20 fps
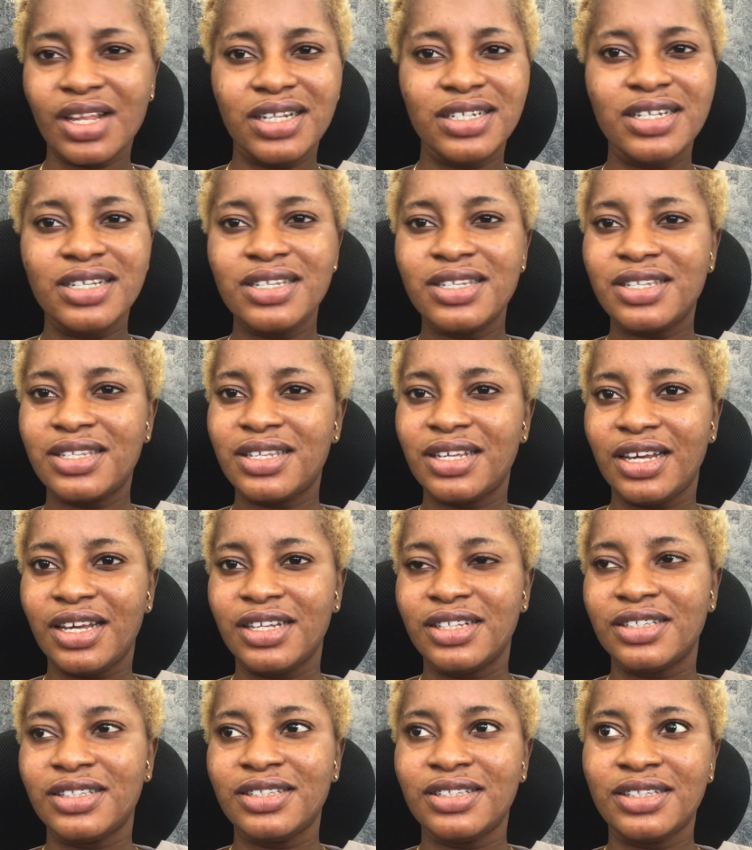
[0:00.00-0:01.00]
this
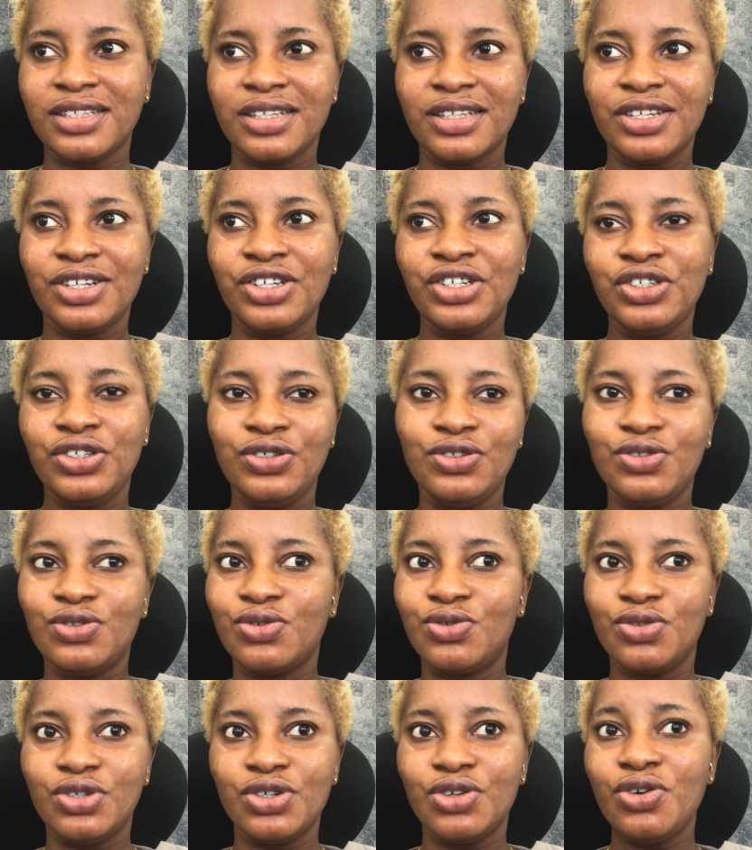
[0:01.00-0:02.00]
thing,
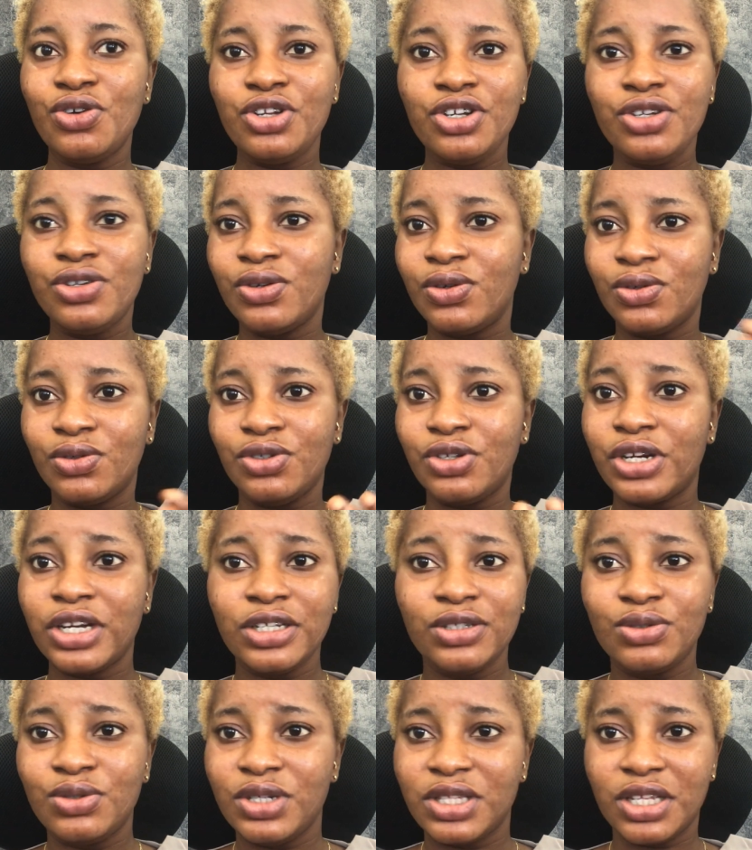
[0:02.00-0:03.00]
you
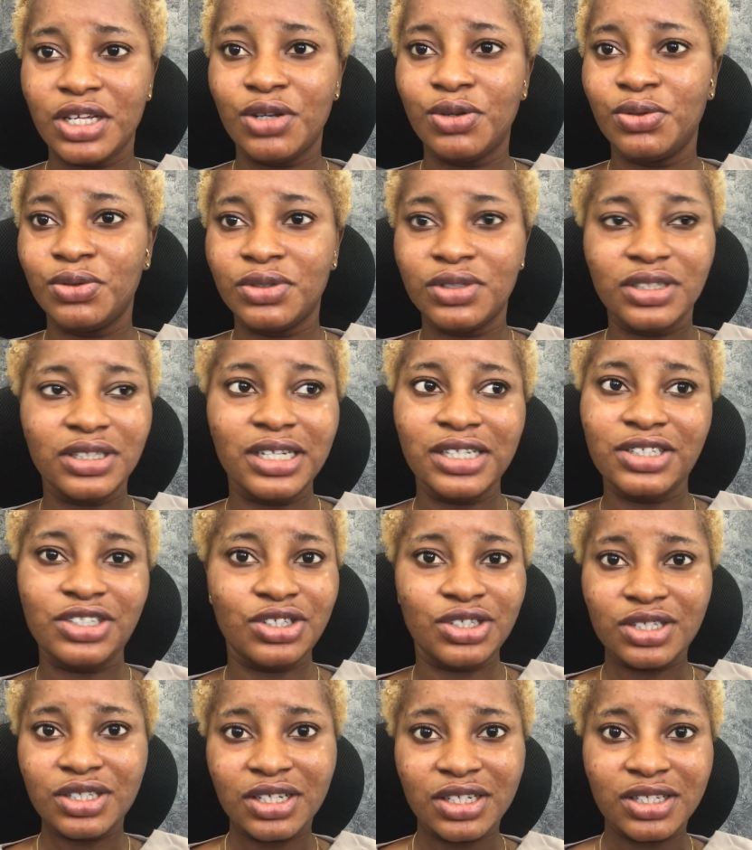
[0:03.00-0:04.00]
can't do it alone. That's
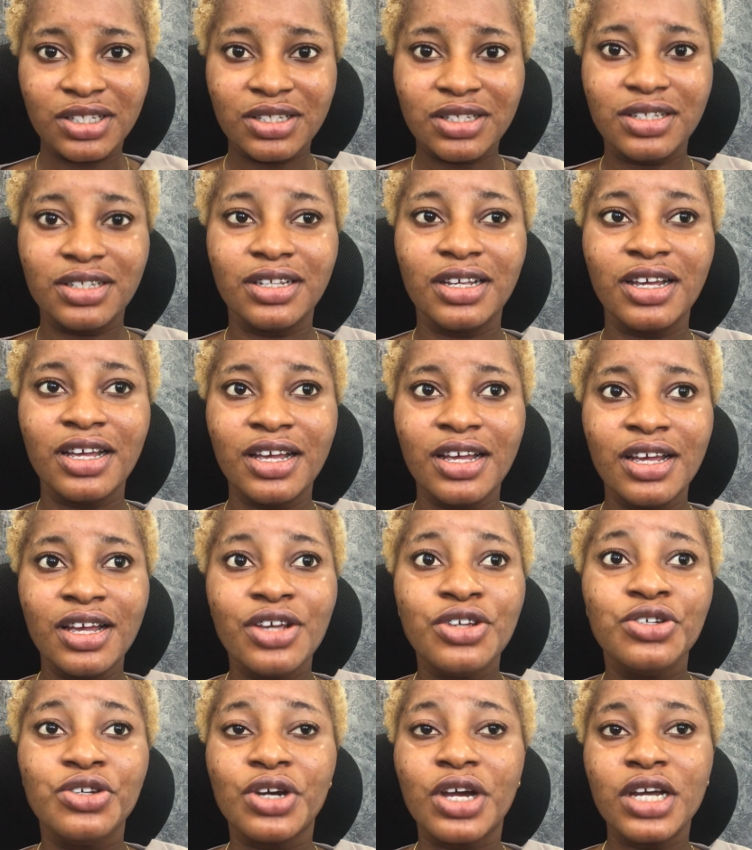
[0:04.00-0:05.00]
just it.
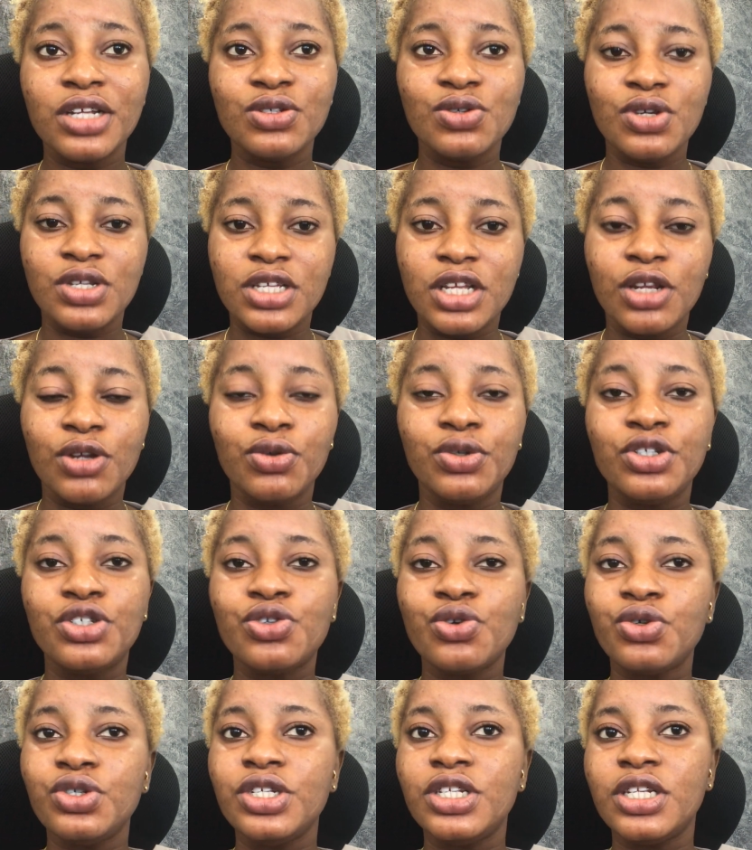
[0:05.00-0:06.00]
You can't do it alone.
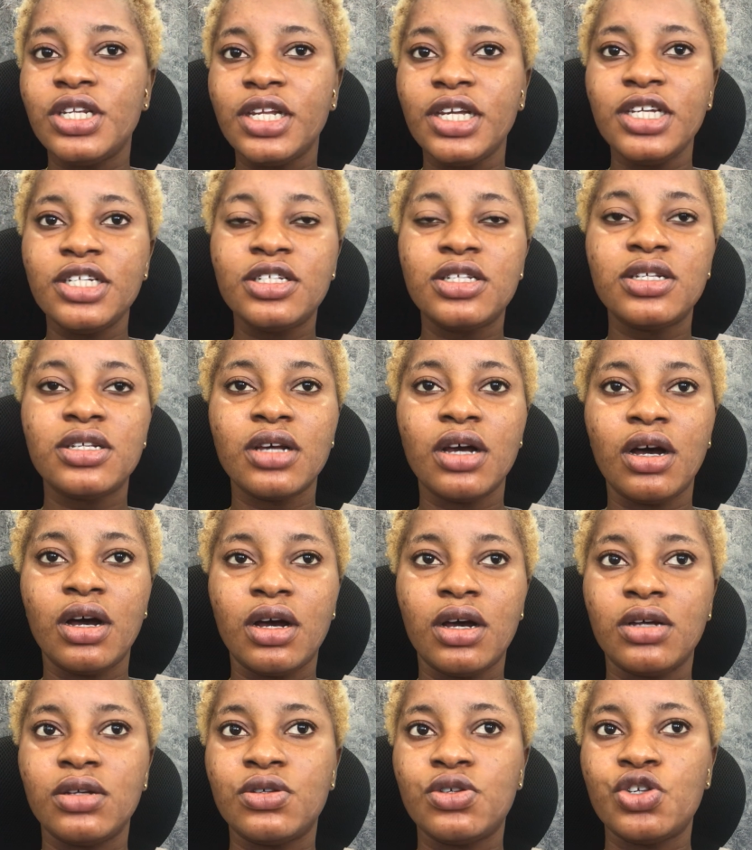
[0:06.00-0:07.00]
So you need
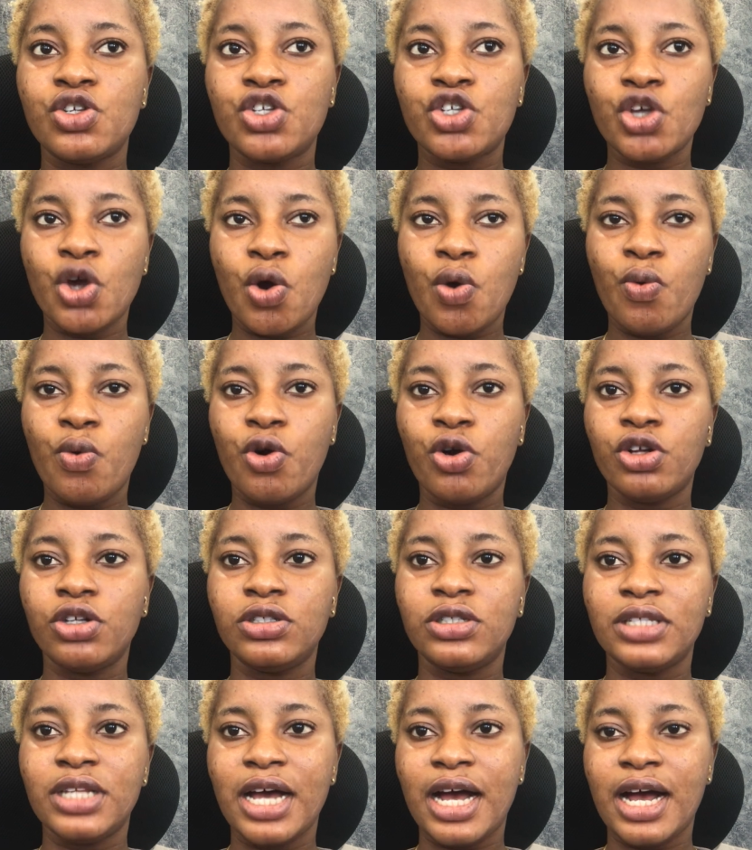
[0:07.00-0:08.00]

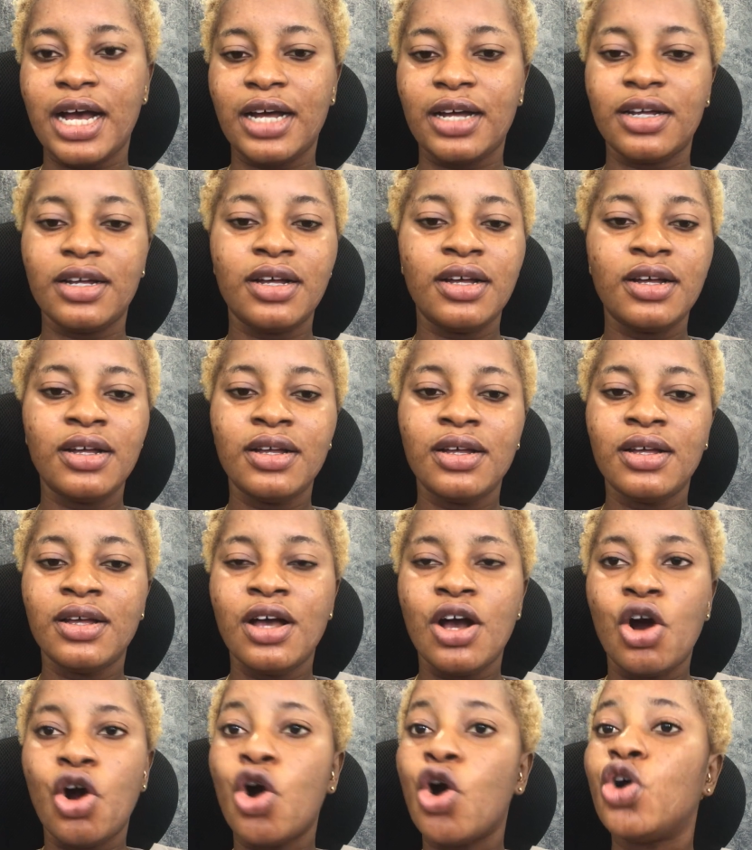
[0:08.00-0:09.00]
someone that
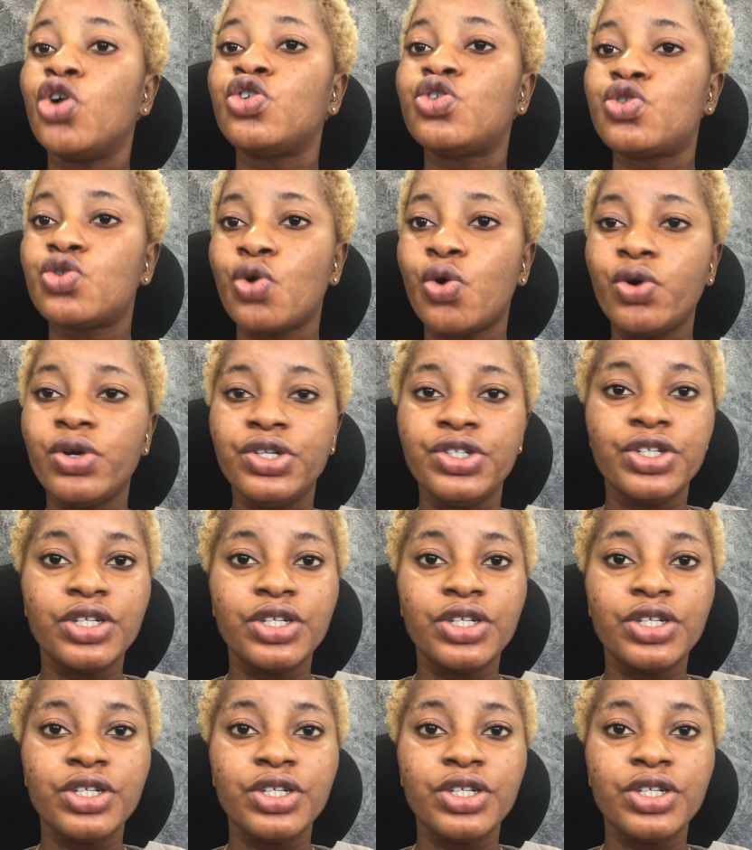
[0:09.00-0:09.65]
is also